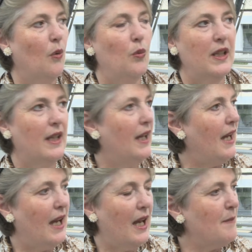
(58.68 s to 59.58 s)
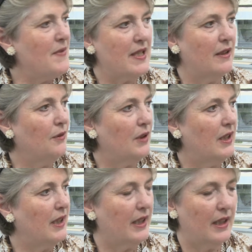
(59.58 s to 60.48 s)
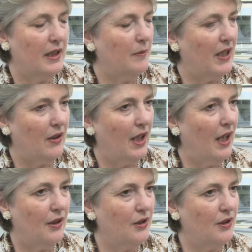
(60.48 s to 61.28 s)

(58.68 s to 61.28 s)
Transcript: Well, absolutely, in about how